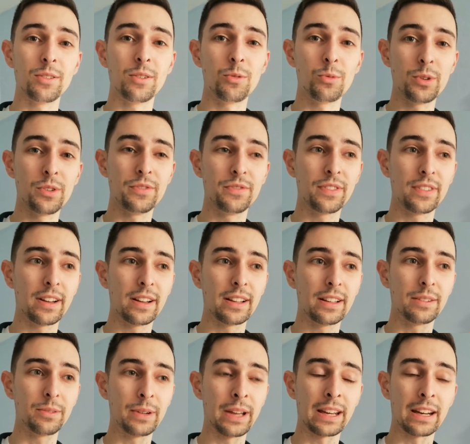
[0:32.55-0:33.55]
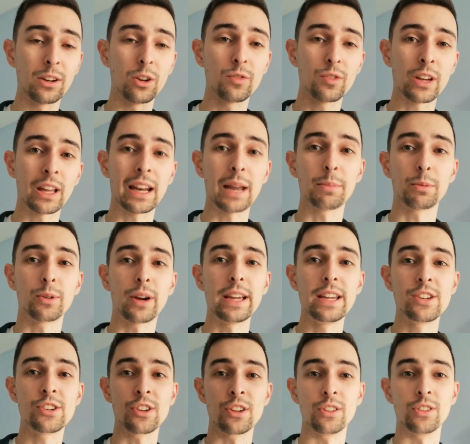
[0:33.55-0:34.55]
we had a lot of
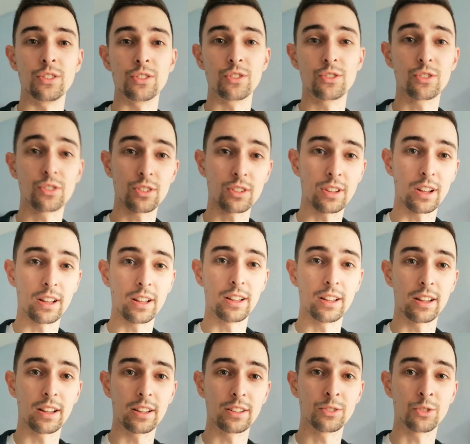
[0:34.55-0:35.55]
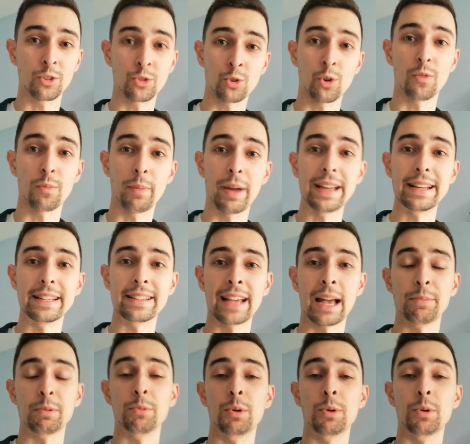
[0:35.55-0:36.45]
collaborations to sort of make this happen.